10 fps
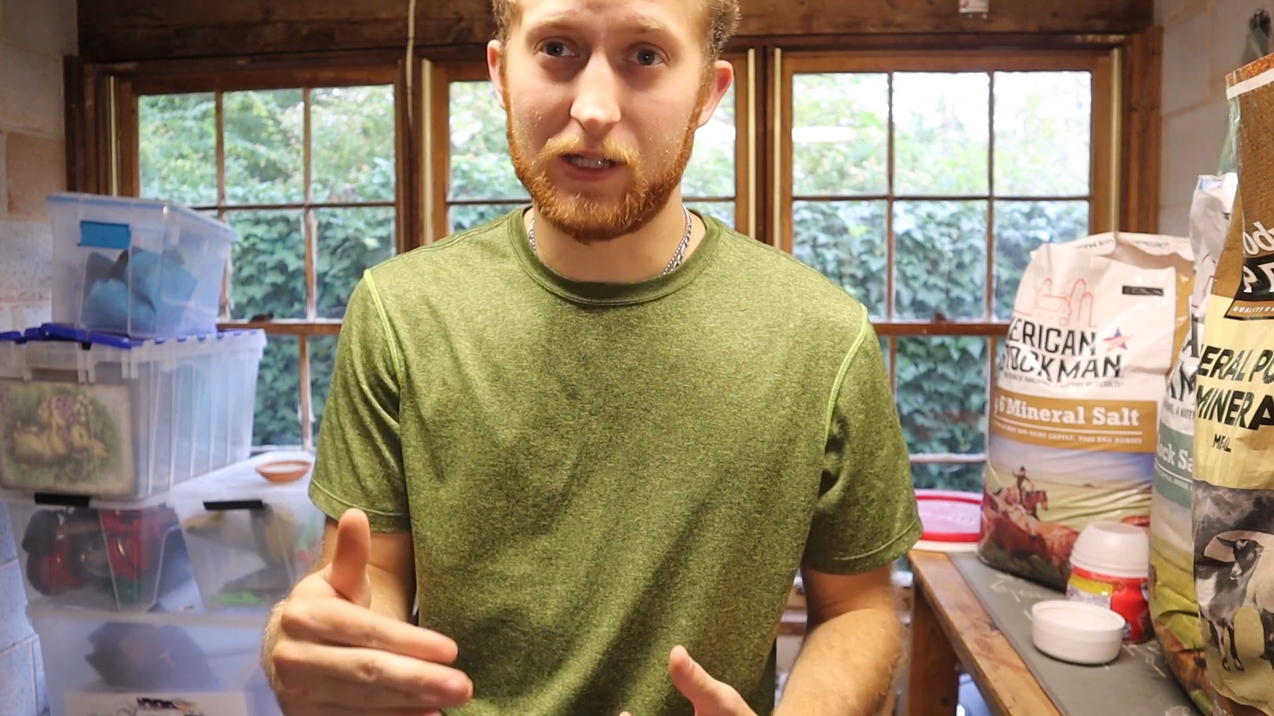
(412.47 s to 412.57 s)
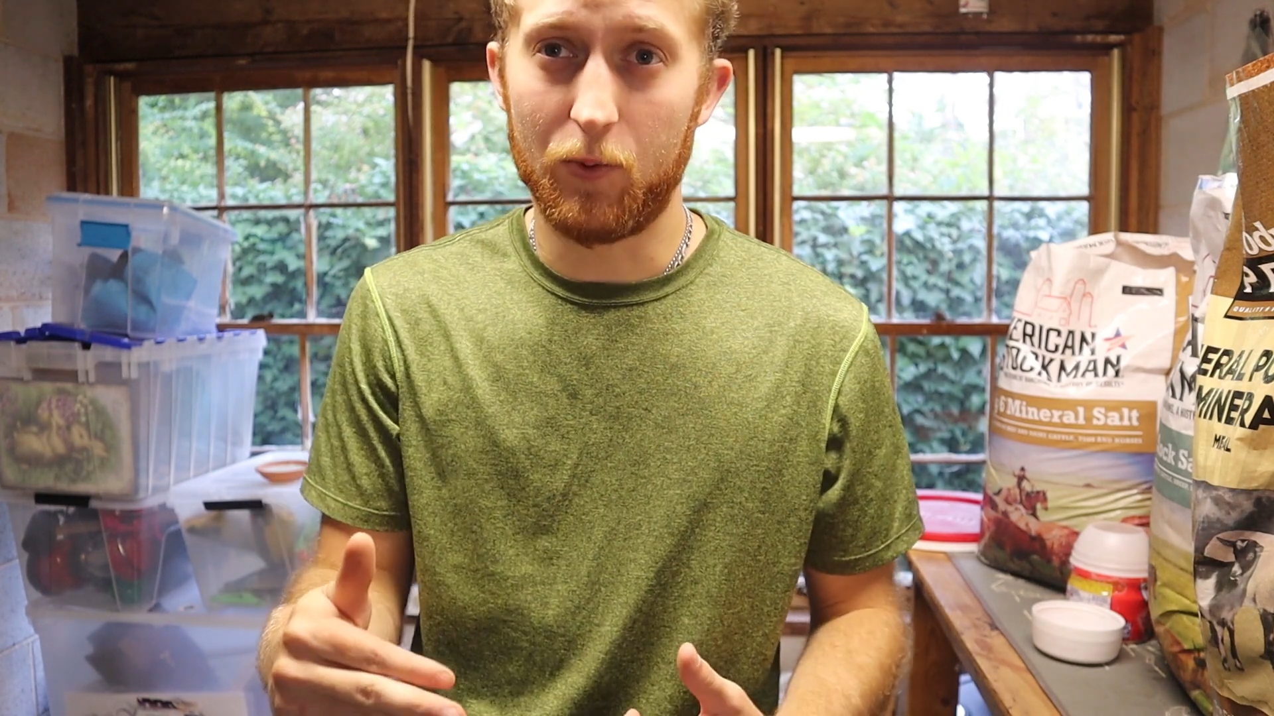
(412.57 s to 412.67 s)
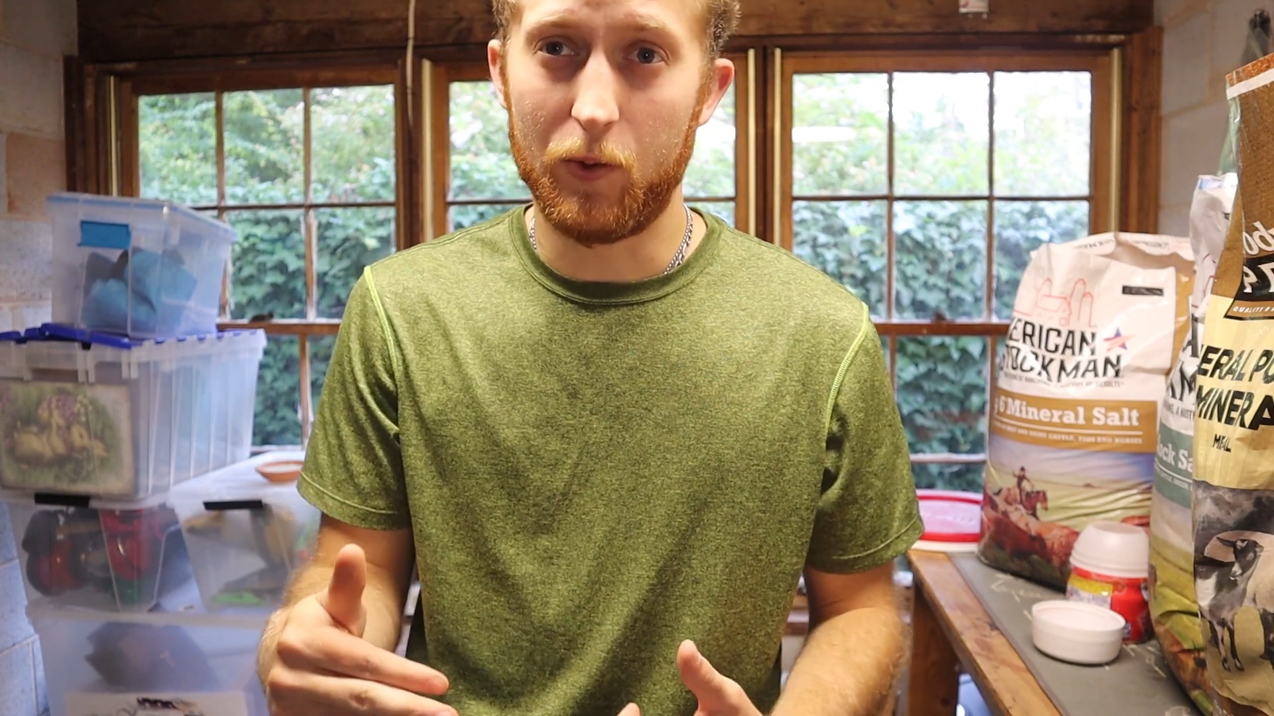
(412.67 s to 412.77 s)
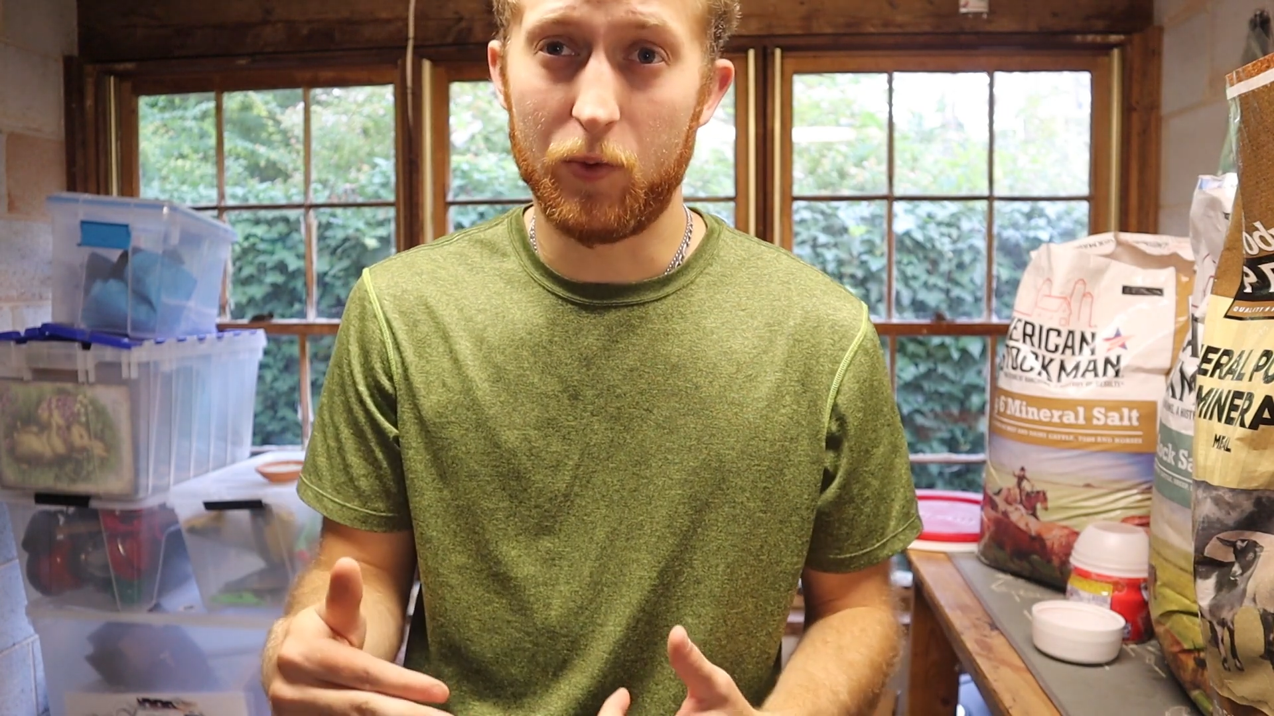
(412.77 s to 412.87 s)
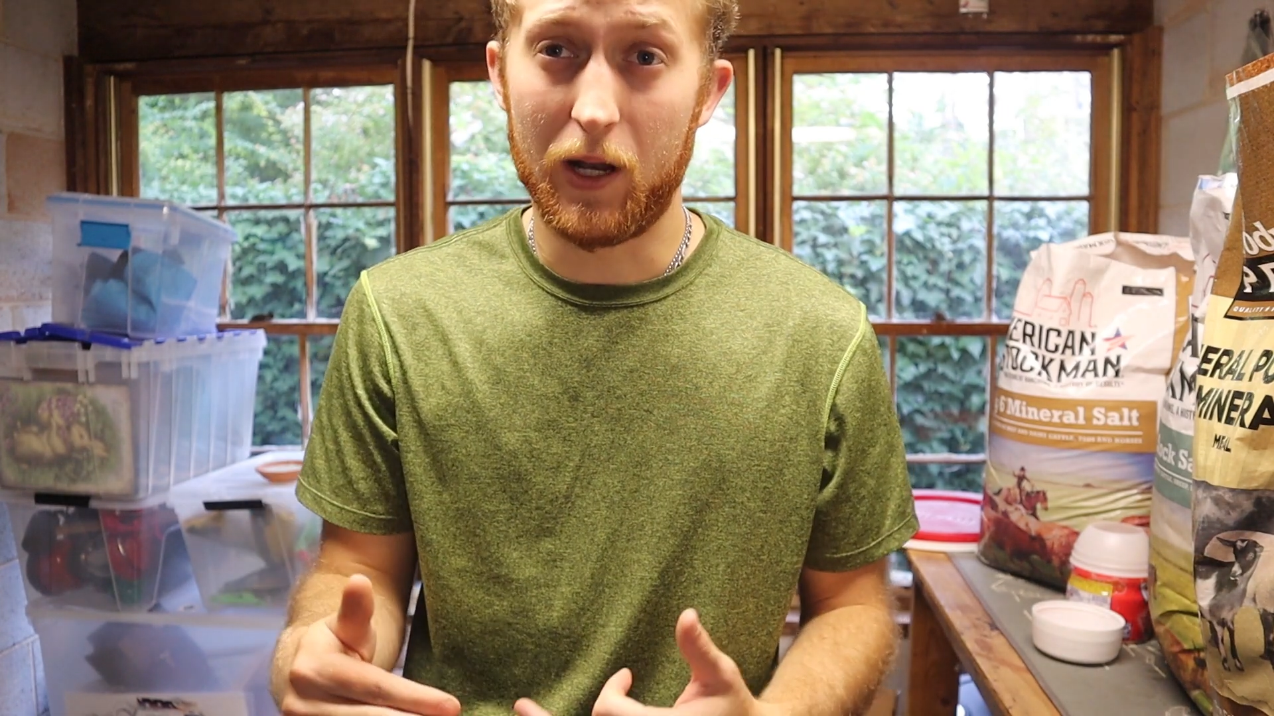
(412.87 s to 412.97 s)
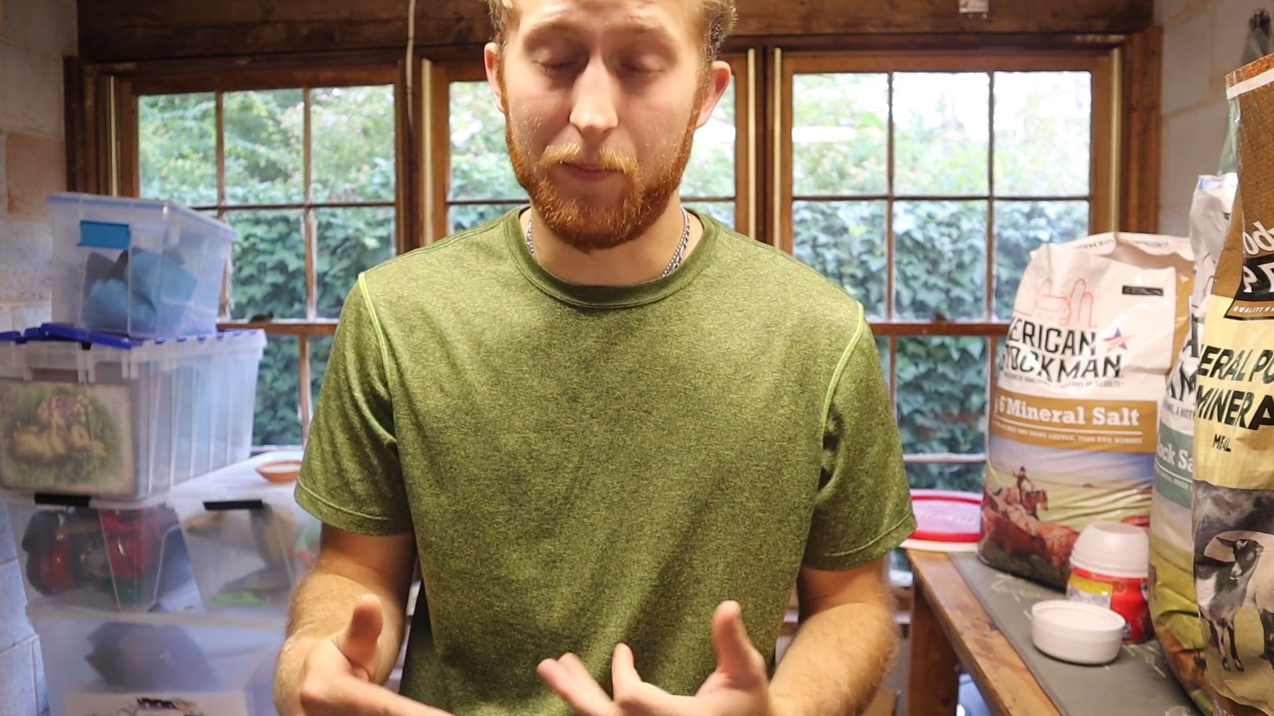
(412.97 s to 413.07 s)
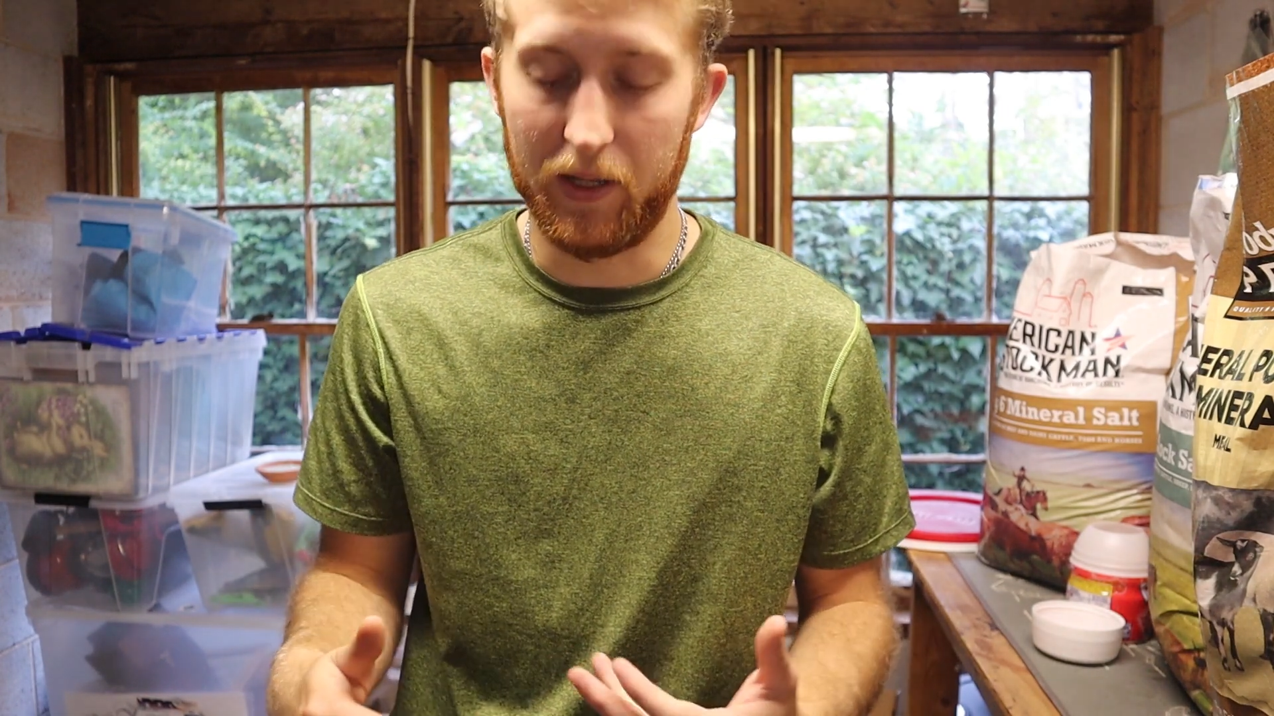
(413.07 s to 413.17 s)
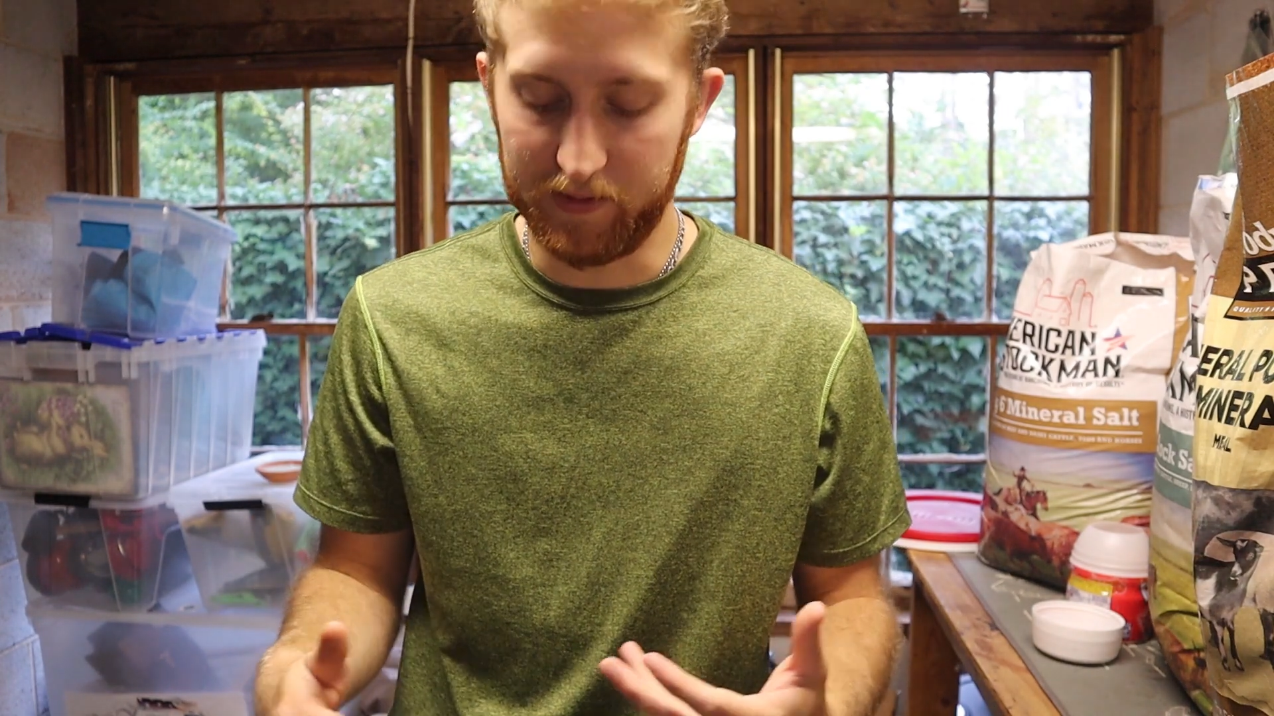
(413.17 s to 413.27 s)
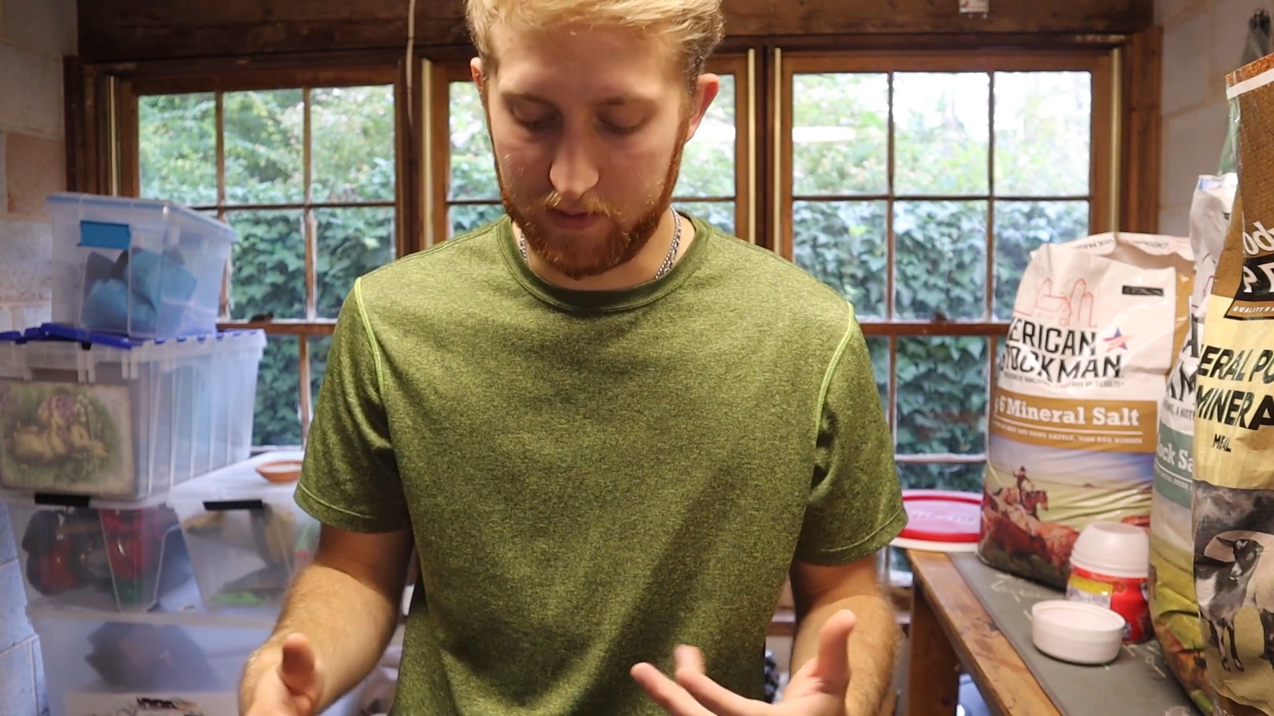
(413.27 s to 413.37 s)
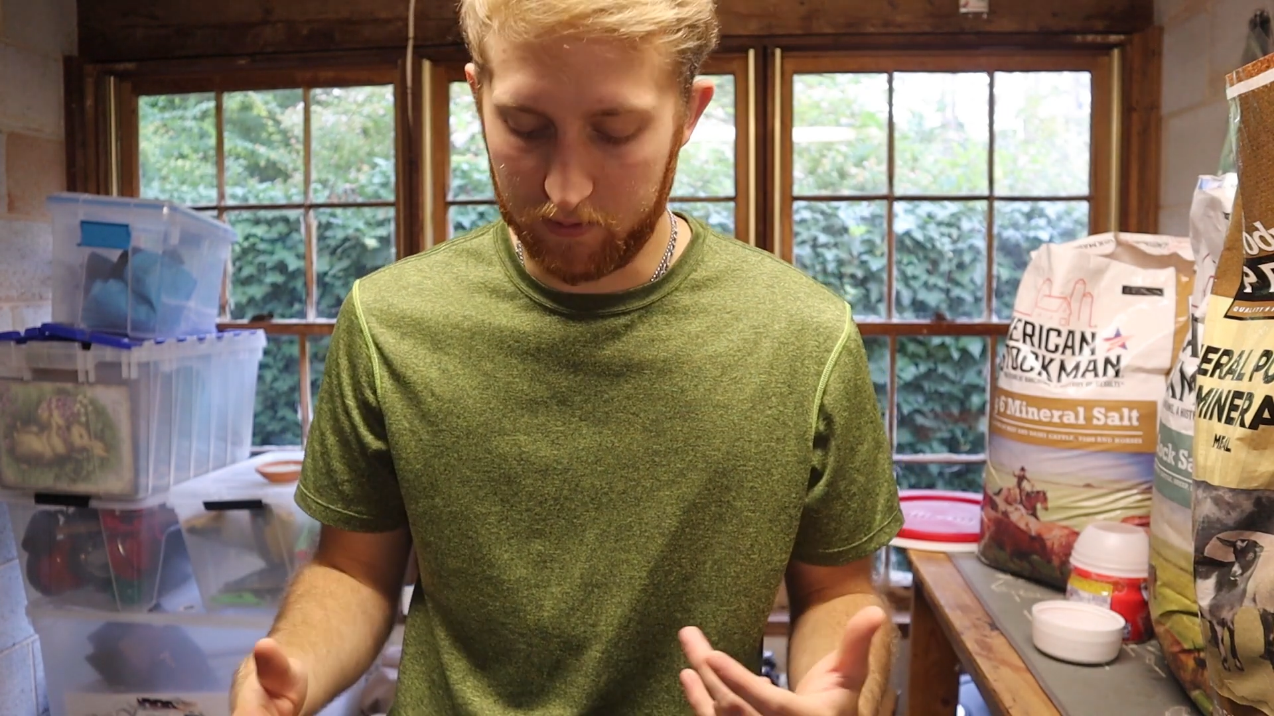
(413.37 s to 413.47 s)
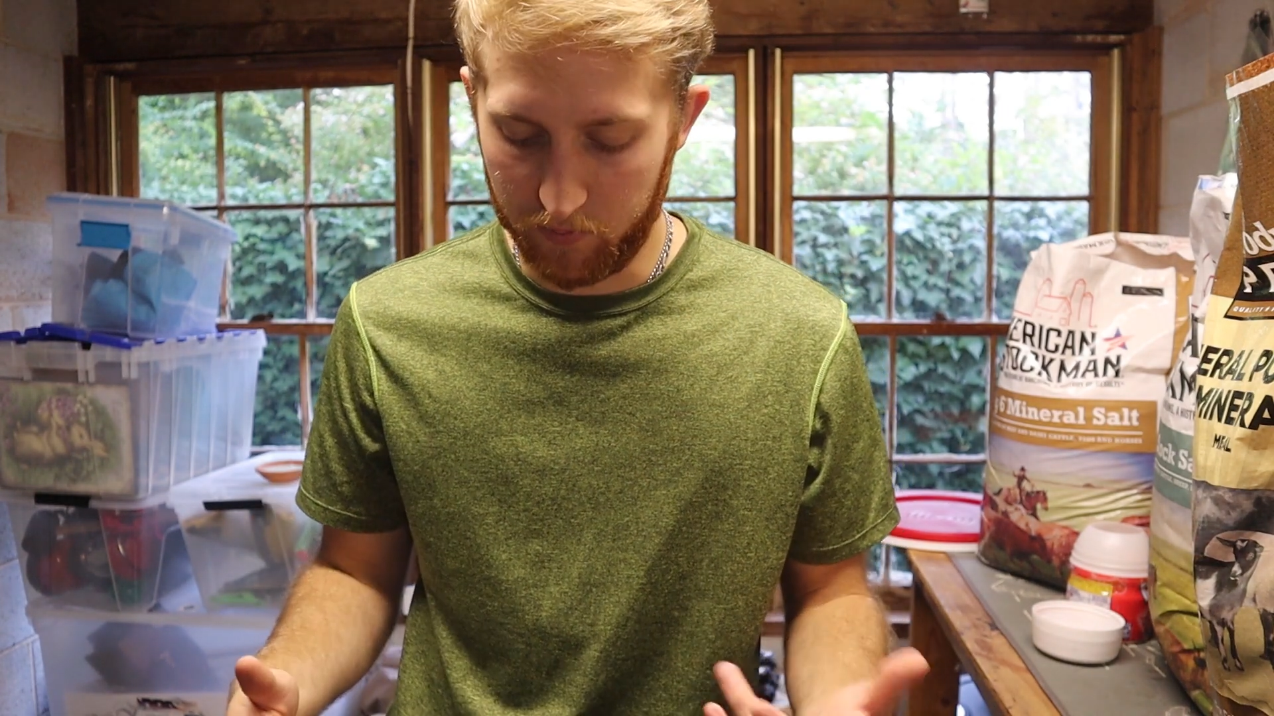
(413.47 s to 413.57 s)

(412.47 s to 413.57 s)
That way when I mix it,